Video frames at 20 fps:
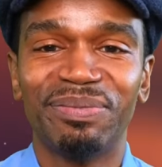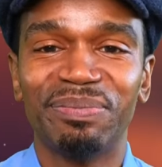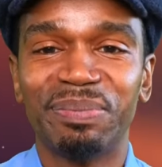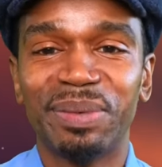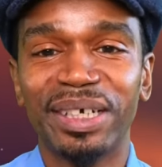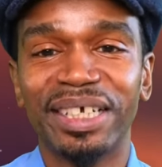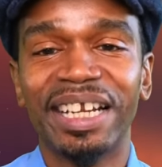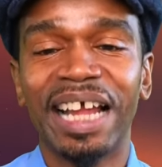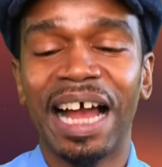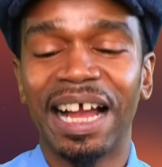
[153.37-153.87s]

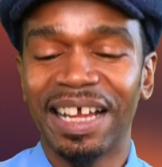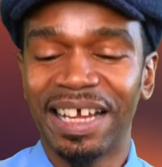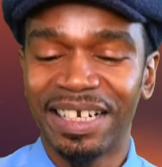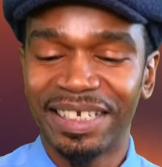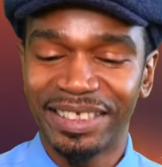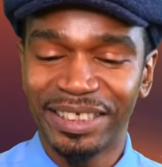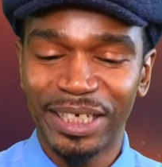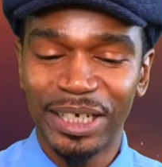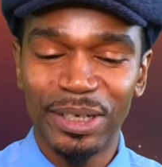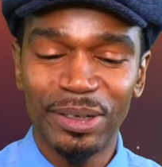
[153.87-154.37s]
But I got
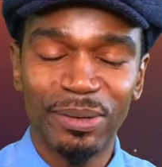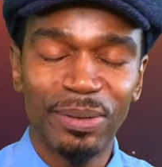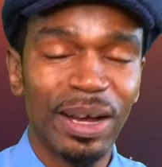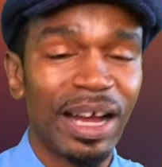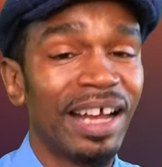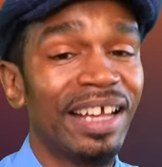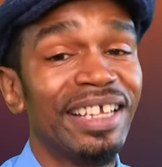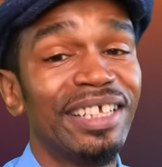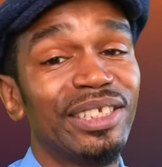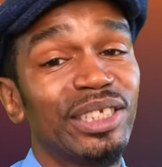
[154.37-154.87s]
to tell you,
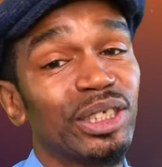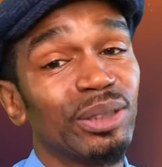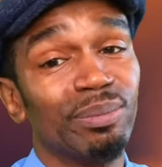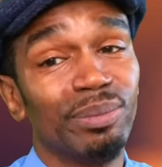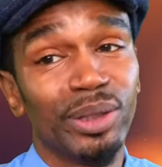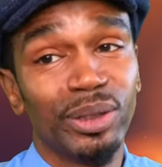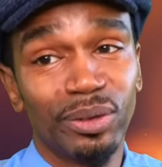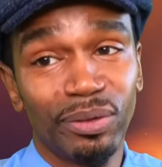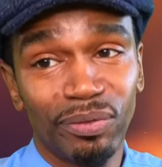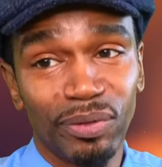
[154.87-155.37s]
it's a
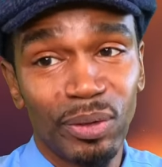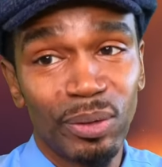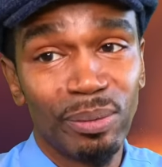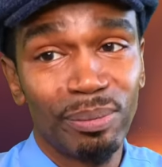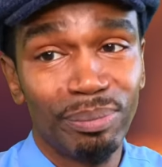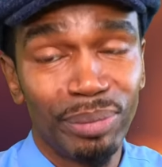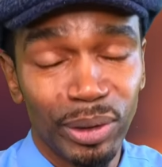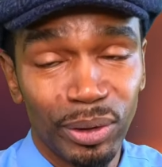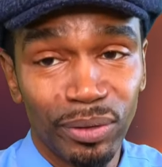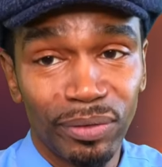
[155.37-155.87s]

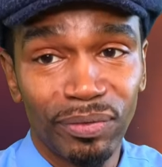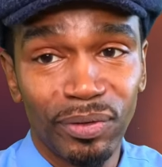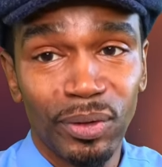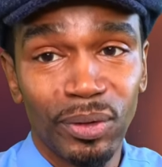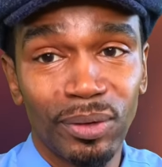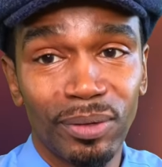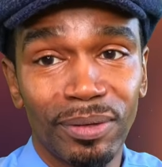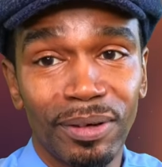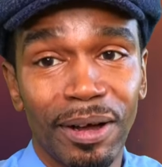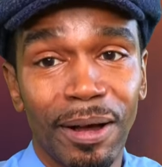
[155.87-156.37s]
beautiful,
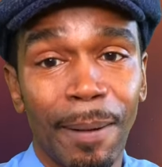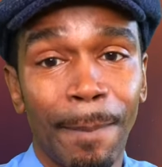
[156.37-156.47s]
beautiful,